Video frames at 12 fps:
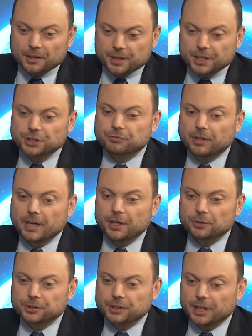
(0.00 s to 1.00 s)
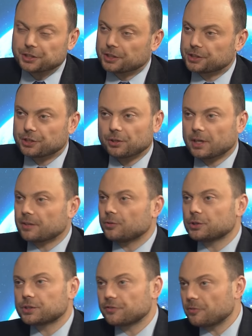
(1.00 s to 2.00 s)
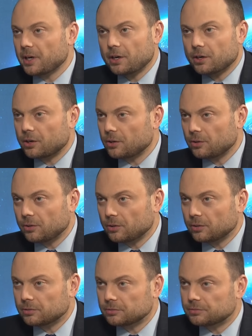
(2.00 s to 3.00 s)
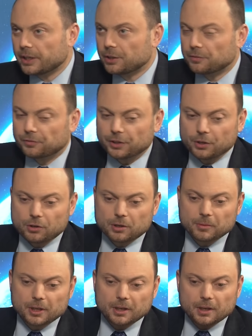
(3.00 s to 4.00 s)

these radio stations, like Voice of America or Radio Free Europe,